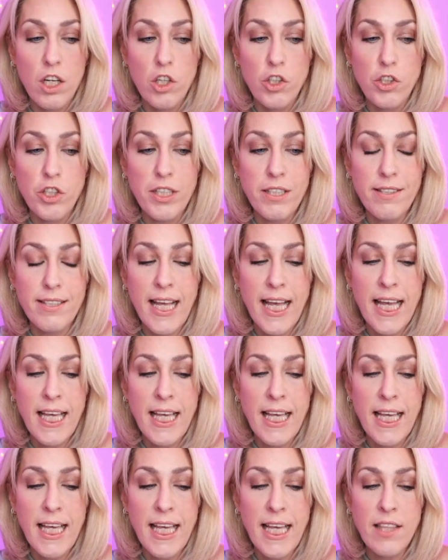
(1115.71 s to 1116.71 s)
She's
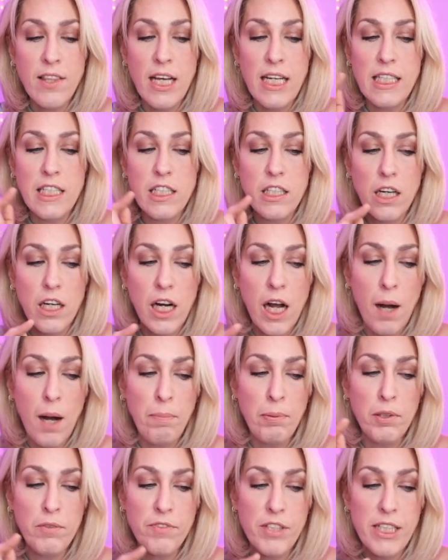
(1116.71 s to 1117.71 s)
saying that a couple
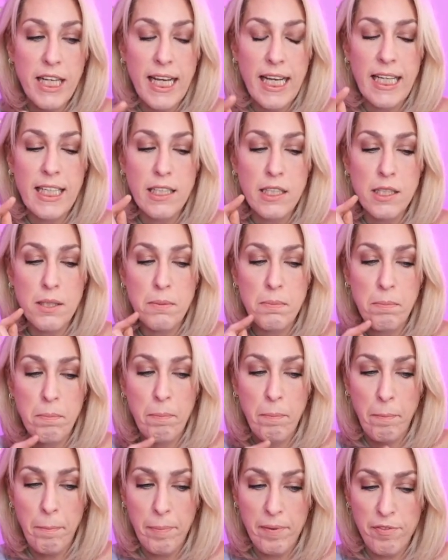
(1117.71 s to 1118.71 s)
of days
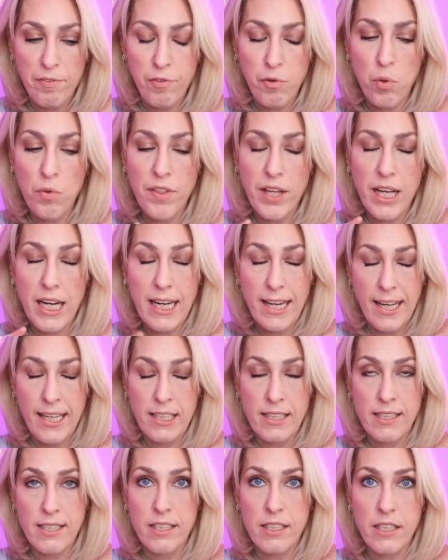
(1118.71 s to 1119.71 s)
before that
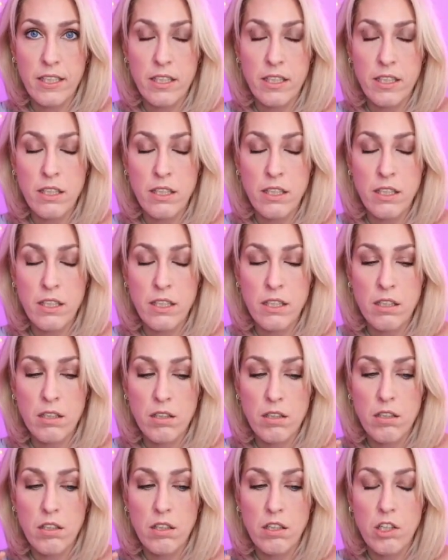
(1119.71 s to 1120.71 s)
incident,
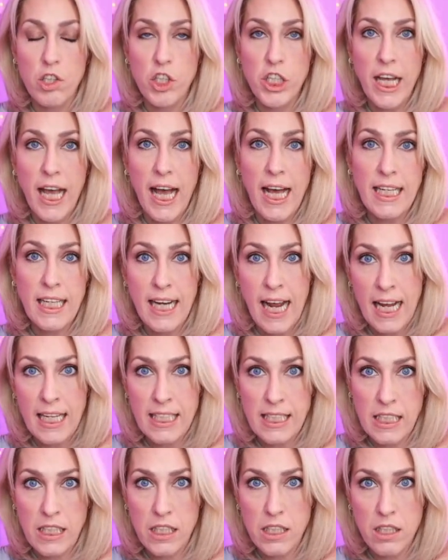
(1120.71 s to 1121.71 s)
she had an
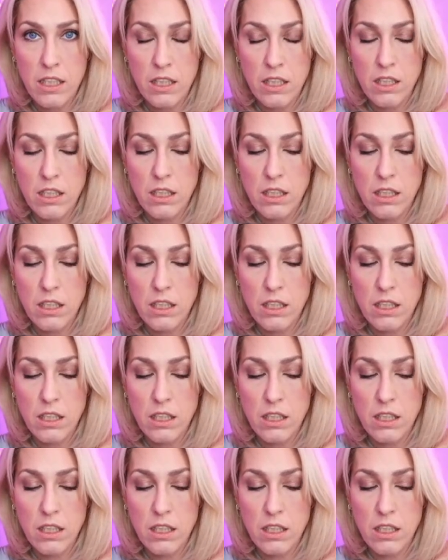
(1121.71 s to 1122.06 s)
accident.